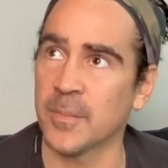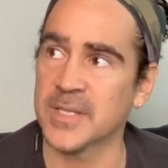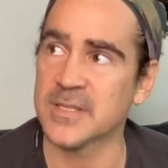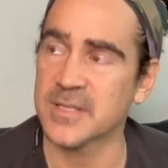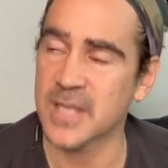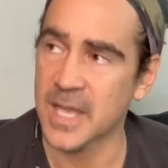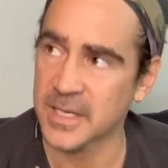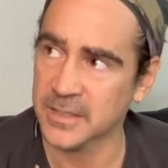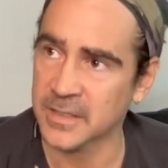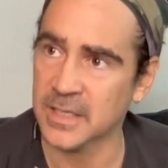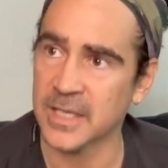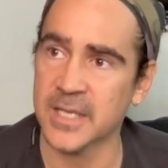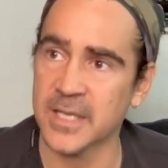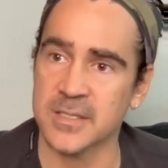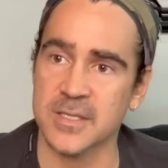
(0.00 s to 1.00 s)

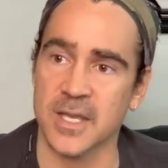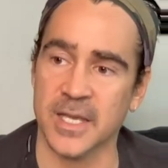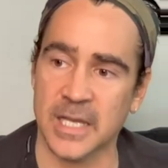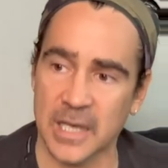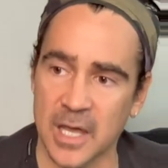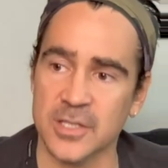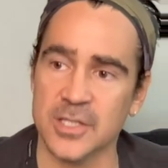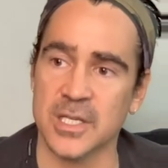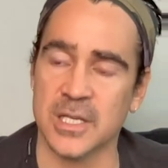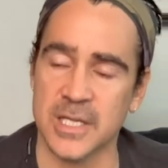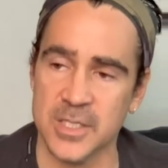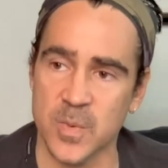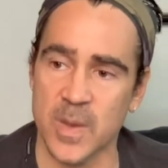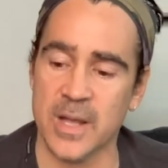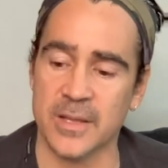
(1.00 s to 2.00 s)
aesthetically and psychologically
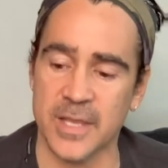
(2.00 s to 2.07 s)
as well.